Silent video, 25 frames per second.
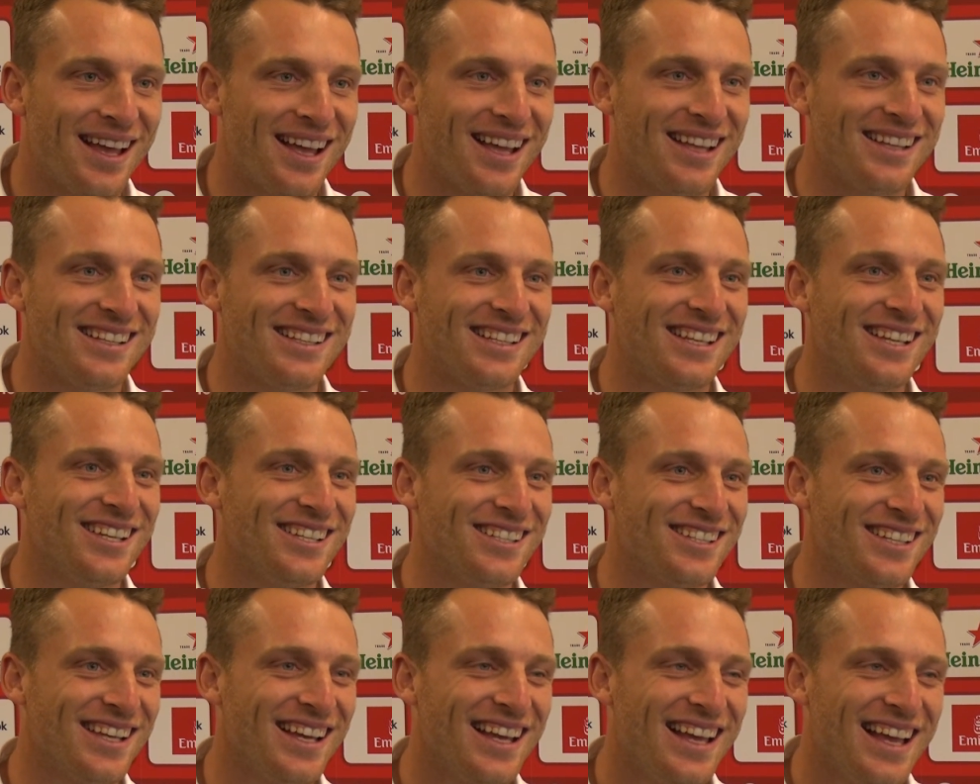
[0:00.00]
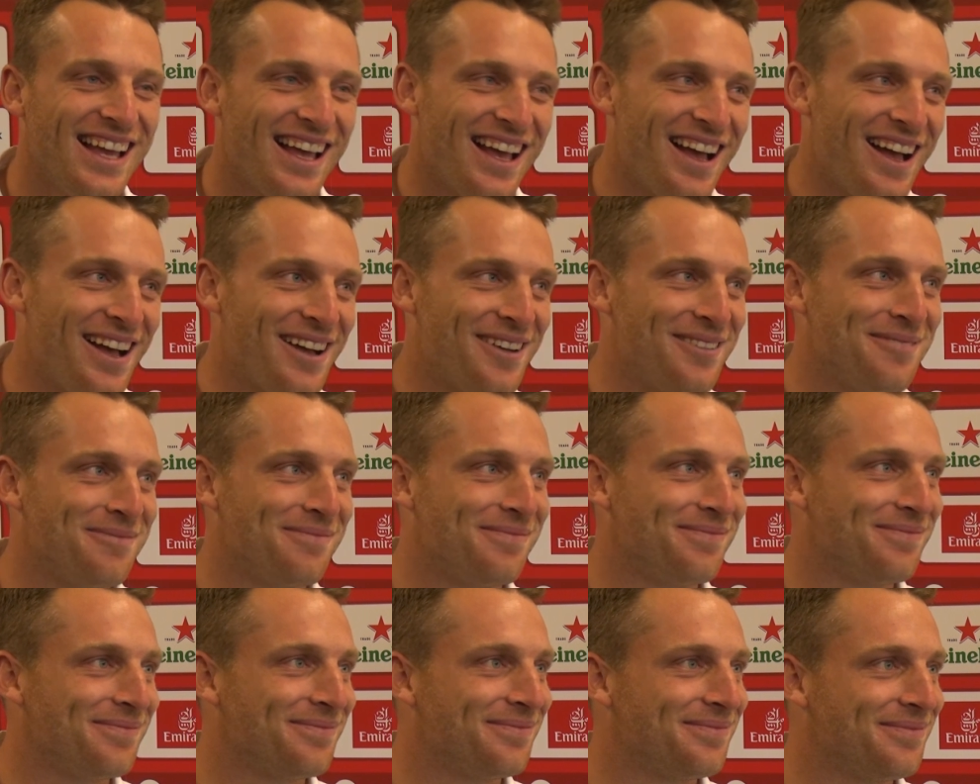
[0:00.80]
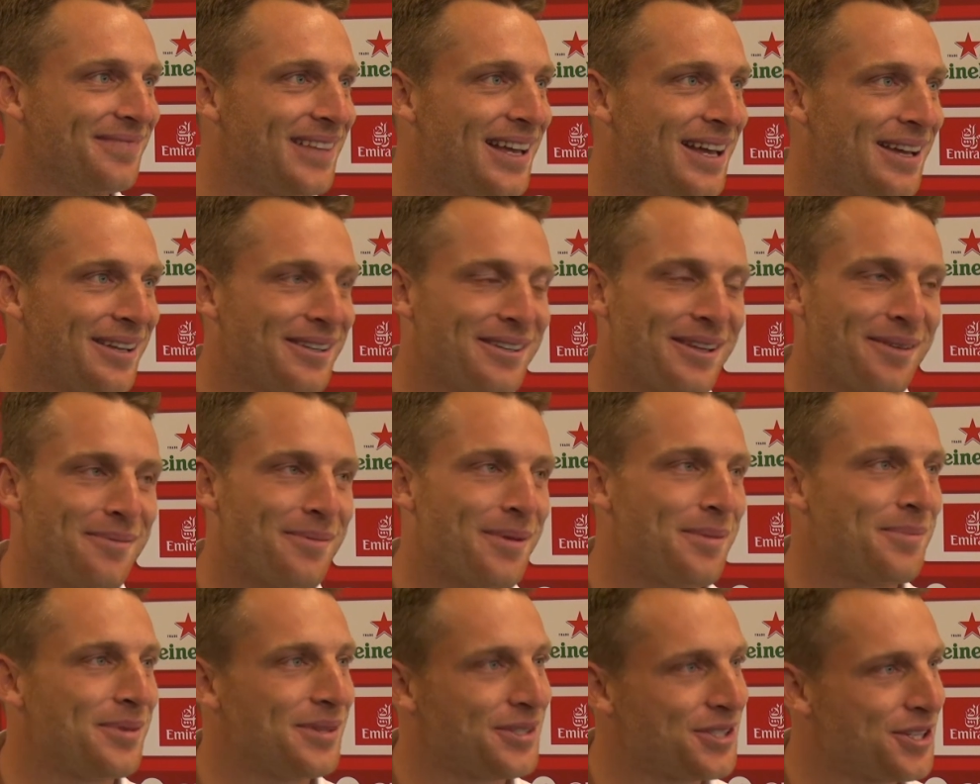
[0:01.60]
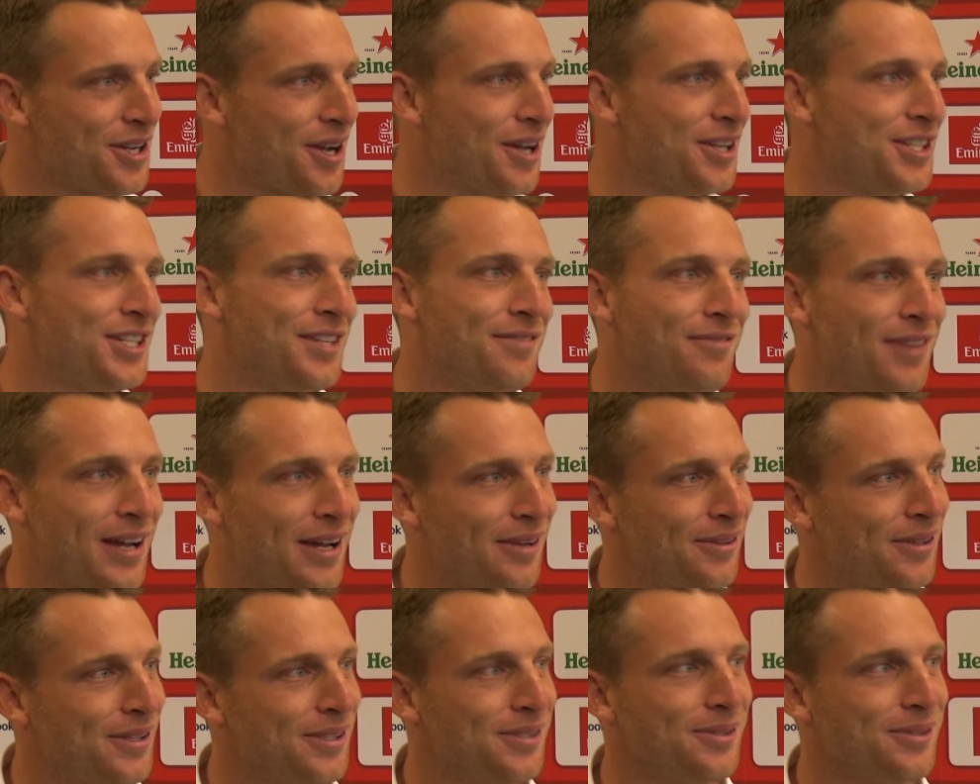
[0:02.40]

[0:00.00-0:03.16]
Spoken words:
And just, I remember charging round.